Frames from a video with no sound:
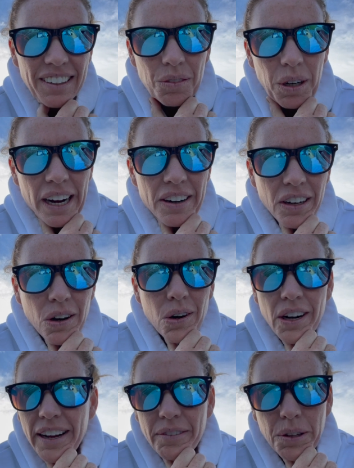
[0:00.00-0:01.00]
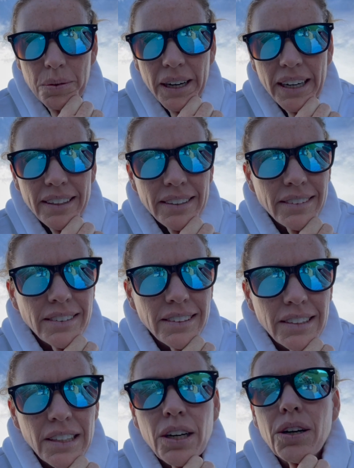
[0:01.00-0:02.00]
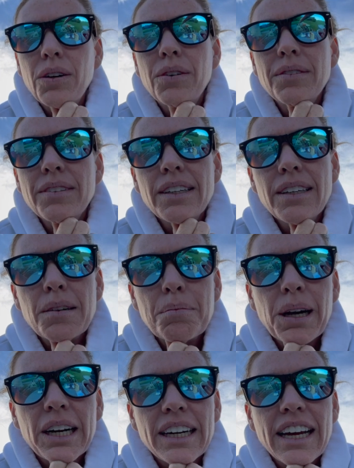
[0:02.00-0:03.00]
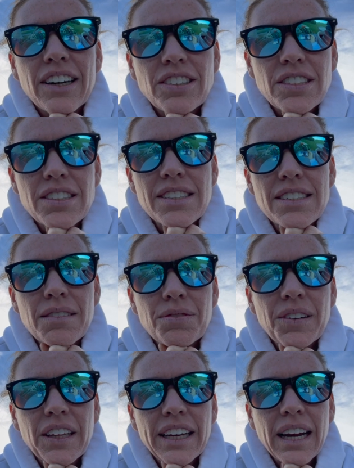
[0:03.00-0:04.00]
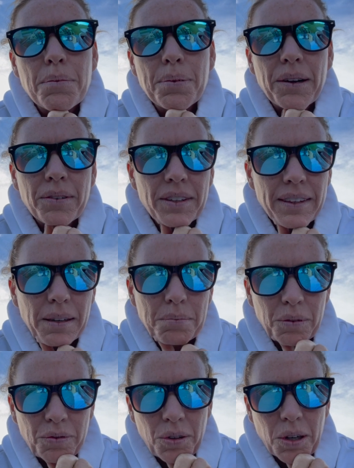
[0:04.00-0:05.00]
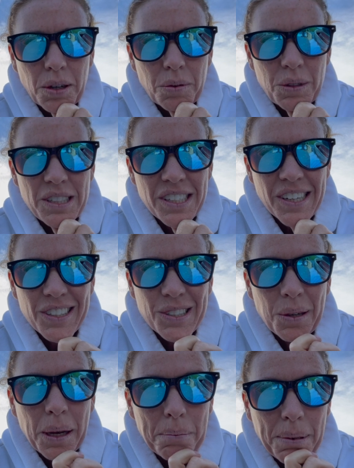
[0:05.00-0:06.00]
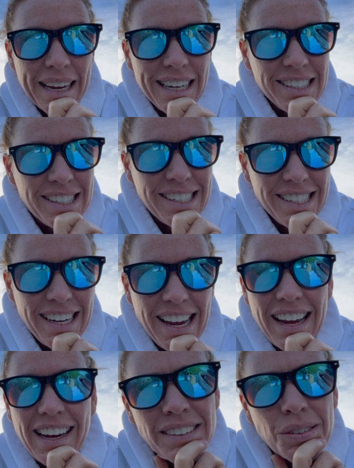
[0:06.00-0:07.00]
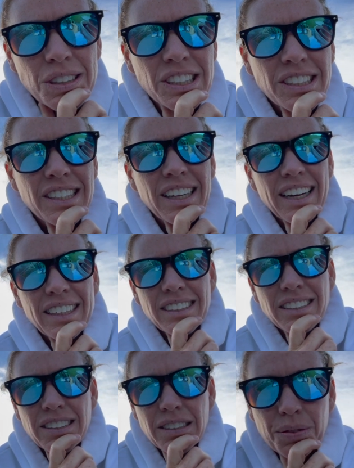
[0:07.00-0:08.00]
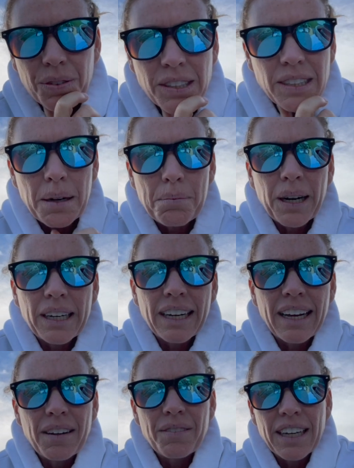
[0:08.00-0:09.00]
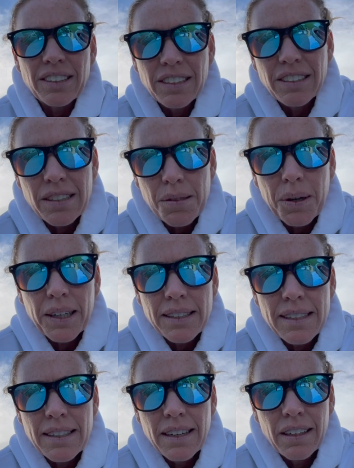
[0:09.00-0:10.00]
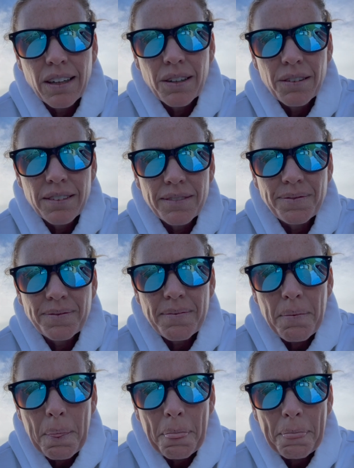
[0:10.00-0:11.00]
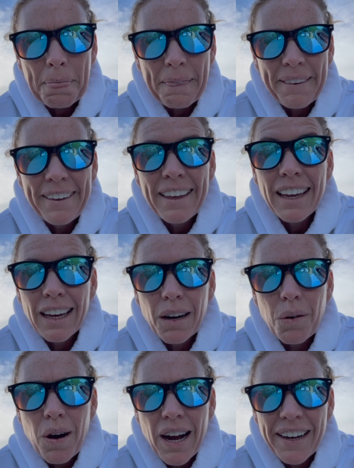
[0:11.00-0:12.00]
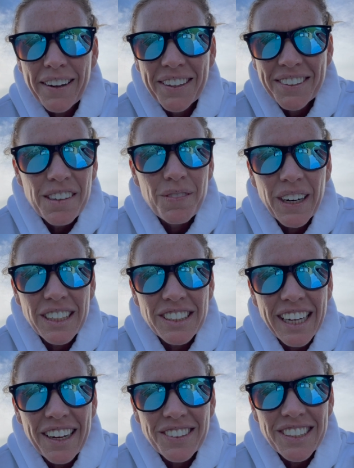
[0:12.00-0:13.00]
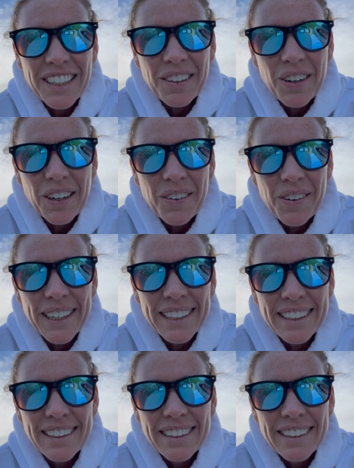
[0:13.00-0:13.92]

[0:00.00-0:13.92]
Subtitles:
We're out of corn everywhere, so Mark and I are just filling up everything before we start doing beans today. Wish us luck. This is the first time Mark and I have actually just worked alone in a while. Marriage counseling 101.